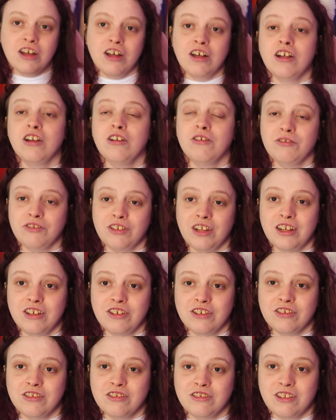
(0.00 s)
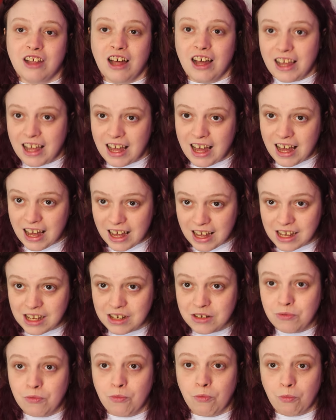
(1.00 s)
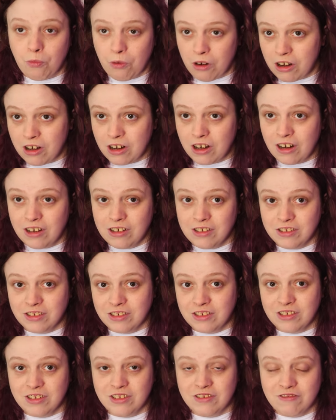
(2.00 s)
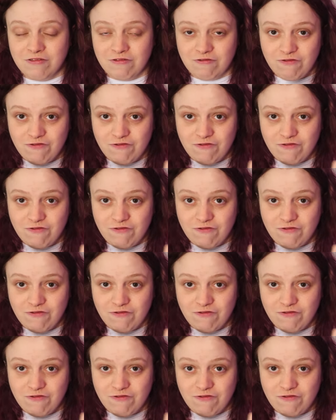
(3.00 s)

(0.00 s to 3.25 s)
Hallucinations that I had was